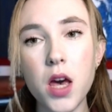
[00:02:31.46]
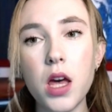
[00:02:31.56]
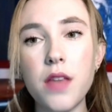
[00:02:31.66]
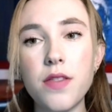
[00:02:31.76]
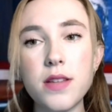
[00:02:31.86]

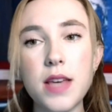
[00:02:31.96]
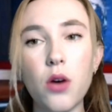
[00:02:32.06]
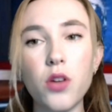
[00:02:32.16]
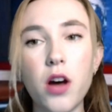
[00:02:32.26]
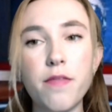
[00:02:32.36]
In the
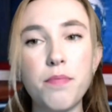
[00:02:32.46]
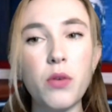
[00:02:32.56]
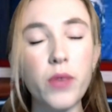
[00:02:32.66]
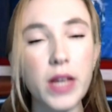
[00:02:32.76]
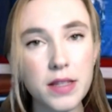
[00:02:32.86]
town of
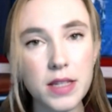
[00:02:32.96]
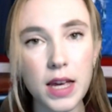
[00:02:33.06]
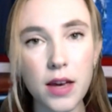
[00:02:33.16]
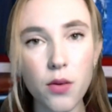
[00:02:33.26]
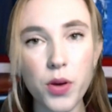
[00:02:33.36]

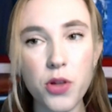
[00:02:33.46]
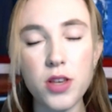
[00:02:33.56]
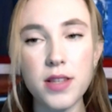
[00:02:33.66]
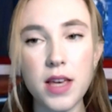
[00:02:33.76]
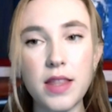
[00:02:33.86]
Biriti, which
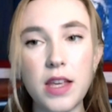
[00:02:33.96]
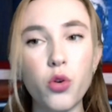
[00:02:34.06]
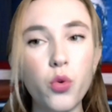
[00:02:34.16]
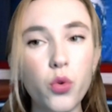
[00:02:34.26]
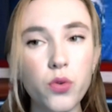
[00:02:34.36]
is in the
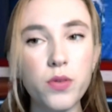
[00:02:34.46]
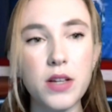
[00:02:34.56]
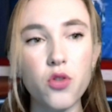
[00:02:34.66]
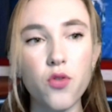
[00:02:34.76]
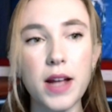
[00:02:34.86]
Kuyu
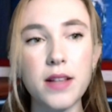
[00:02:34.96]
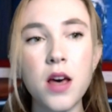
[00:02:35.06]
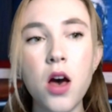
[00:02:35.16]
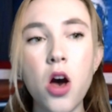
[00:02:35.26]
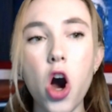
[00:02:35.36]
district,
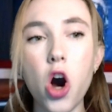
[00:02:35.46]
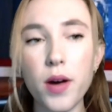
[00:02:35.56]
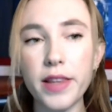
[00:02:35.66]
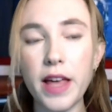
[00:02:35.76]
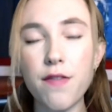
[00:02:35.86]

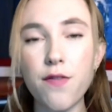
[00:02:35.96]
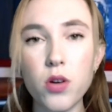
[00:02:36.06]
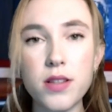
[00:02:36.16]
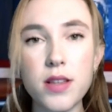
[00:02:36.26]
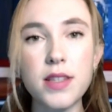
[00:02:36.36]
OLA
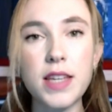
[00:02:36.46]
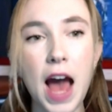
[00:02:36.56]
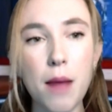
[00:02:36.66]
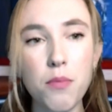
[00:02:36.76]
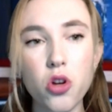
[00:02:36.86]
forces
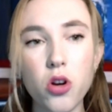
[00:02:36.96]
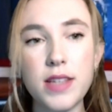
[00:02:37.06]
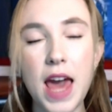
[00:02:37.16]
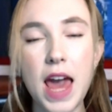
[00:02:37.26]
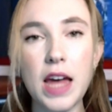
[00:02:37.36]

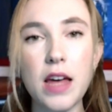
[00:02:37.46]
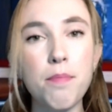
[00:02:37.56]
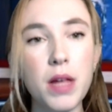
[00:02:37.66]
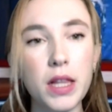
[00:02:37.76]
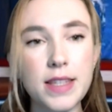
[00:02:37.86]
captured a
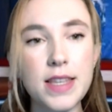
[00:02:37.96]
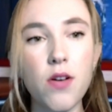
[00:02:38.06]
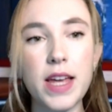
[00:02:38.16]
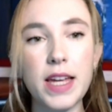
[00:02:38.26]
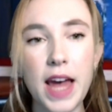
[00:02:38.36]

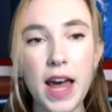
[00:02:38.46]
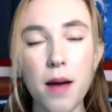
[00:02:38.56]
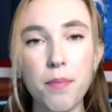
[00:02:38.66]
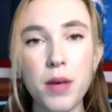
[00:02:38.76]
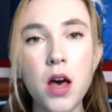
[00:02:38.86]
military
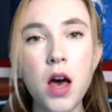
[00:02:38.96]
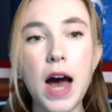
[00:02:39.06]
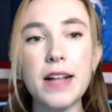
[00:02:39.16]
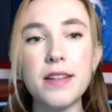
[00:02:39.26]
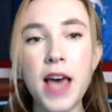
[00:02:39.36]
camp.
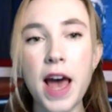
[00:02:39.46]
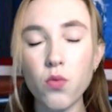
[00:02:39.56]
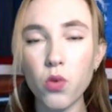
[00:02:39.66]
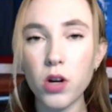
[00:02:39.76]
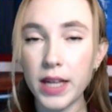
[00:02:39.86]

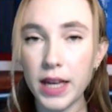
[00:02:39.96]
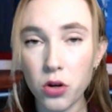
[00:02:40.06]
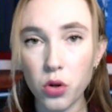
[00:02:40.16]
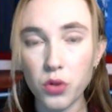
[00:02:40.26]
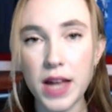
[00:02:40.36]
10 were
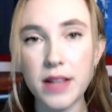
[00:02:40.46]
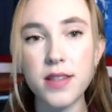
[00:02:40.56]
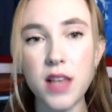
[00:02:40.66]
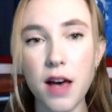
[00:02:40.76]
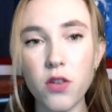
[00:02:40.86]
killed and
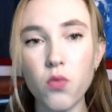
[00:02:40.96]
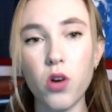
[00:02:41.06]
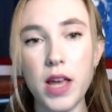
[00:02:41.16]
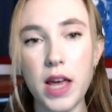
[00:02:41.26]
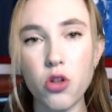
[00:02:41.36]
7
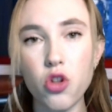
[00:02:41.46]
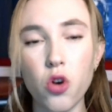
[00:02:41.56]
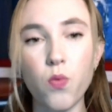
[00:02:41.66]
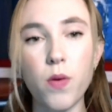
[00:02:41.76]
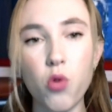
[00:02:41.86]
were
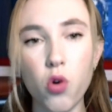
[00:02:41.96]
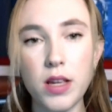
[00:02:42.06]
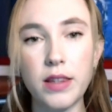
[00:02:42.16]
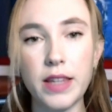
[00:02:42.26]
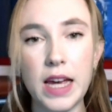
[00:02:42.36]
injured,
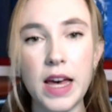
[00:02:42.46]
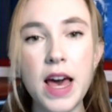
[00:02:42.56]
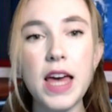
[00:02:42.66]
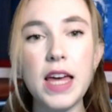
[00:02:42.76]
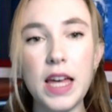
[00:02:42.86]
reportedly,
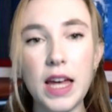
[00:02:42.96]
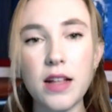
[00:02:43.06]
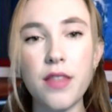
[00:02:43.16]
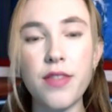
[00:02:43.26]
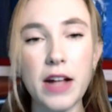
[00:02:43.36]

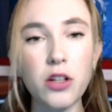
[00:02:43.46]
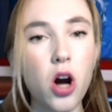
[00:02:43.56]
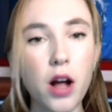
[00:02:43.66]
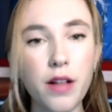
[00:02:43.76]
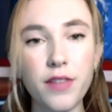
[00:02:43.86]
in that
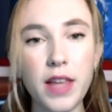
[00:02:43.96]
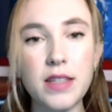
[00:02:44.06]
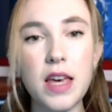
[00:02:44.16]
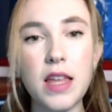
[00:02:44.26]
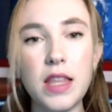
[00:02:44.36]

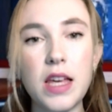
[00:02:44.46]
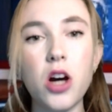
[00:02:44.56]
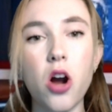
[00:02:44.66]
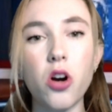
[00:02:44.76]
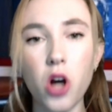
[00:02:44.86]
conflict in the
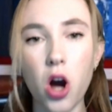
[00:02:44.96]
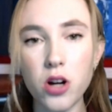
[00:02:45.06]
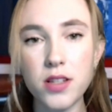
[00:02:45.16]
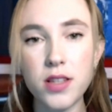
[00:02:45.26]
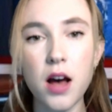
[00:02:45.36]

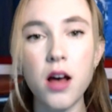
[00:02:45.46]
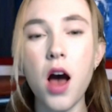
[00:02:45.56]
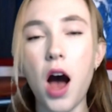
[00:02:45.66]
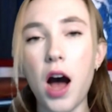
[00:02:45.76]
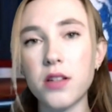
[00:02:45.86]
Karkarsa
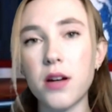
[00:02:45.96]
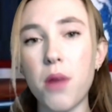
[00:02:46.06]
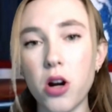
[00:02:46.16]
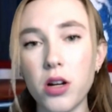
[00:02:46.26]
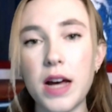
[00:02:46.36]

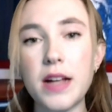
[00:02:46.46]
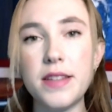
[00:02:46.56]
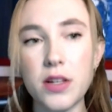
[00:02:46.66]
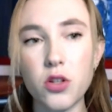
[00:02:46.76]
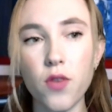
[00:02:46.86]
Adabarga
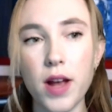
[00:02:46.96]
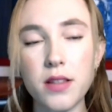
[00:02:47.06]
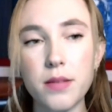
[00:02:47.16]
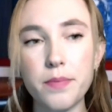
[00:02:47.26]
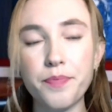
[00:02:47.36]
district.